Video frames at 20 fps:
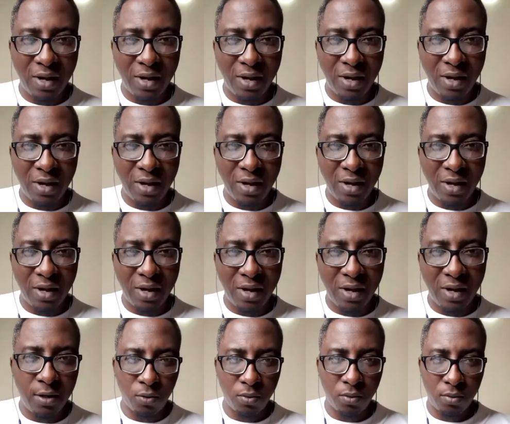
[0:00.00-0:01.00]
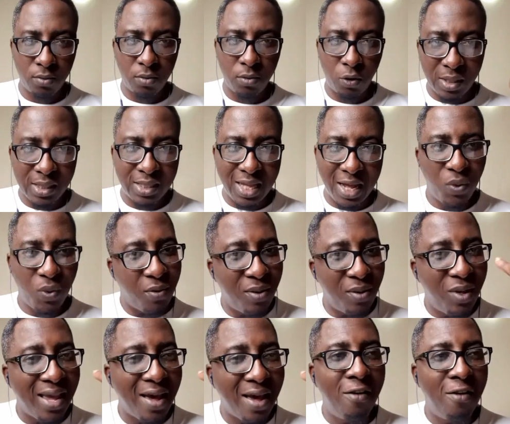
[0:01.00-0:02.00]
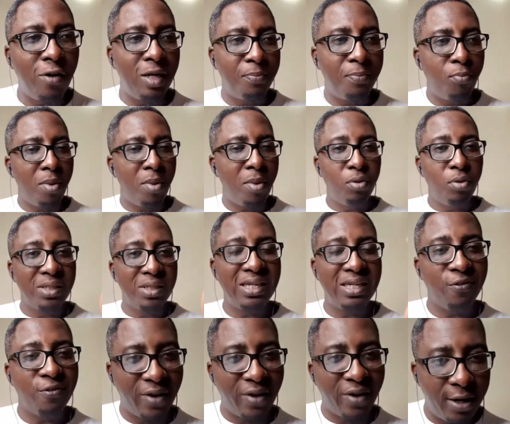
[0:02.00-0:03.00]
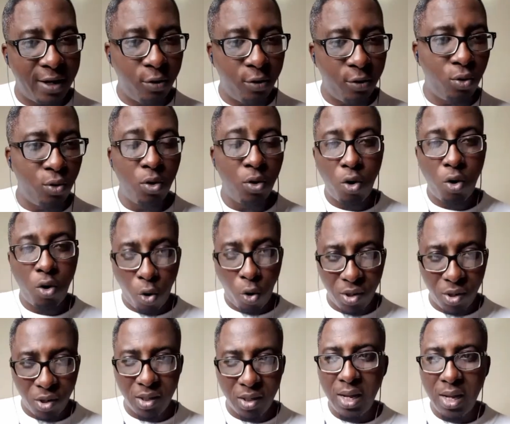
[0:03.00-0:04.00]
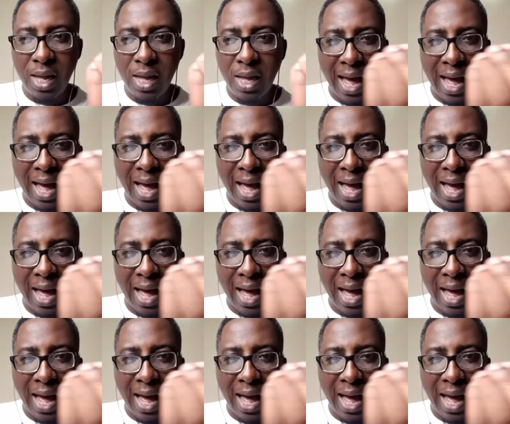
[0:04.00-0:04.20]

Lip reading: You understand? We have a problem putting a value on our